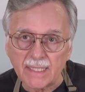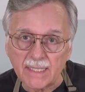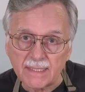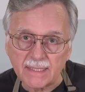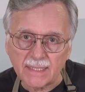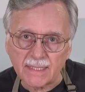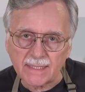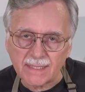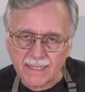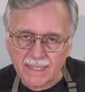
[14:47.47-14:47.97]

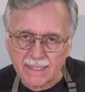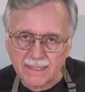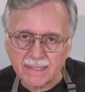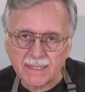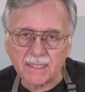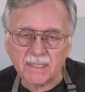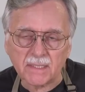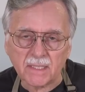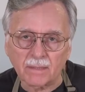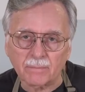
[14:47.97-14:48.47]
DCC
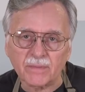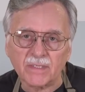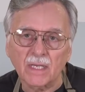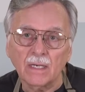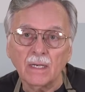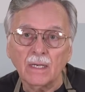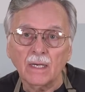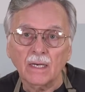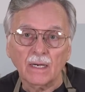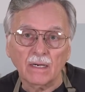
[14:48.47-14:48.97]
systems
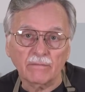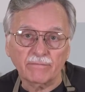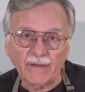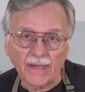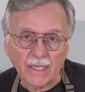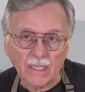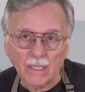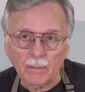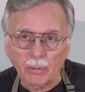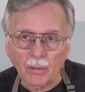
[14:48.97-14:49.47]

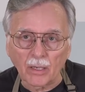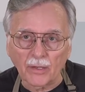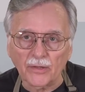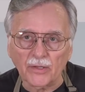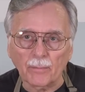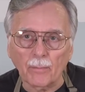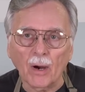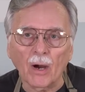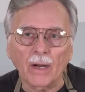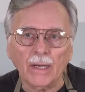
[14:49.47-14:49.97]
available
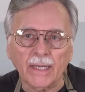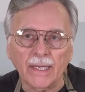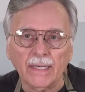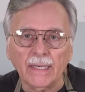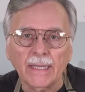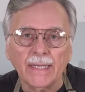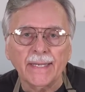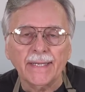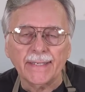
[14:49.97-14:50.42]
on the market.